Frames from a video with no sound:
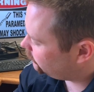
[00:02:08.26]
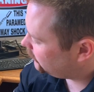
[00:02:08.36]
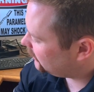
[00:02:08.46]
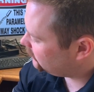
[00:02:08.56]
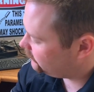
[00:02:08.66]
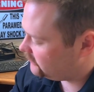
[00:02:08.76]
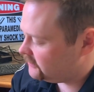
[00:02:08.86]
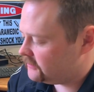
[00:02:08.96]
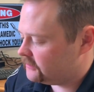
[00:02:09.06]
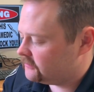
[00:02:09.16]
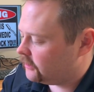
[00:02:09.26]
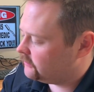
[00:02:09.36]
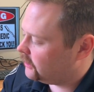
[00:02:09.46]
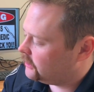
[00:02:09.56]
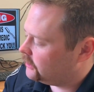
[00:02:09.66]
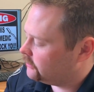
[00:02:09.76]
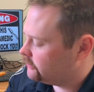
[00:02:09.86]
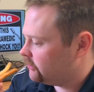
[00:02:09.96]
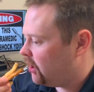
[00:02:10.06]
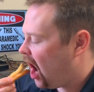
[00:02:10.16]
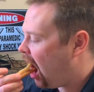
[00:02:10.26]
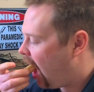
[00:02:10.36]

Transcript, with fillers: of blend of seasoning salt on here, so.